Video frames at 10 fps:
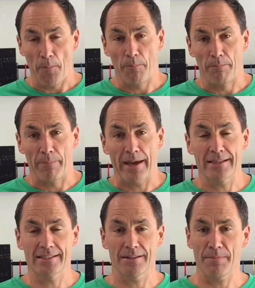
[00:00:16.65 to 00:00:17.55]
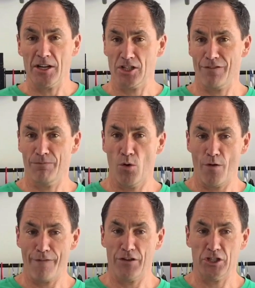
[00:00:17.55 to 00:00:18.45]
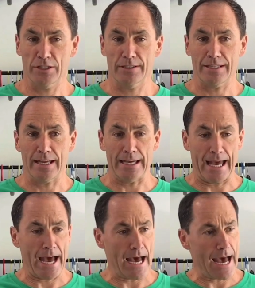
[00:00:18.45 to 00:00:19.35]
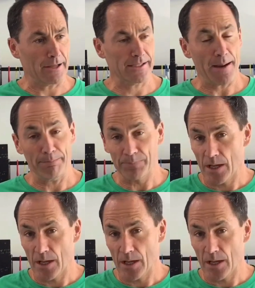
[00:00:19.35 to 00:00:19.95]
makes a much more efficient outcome.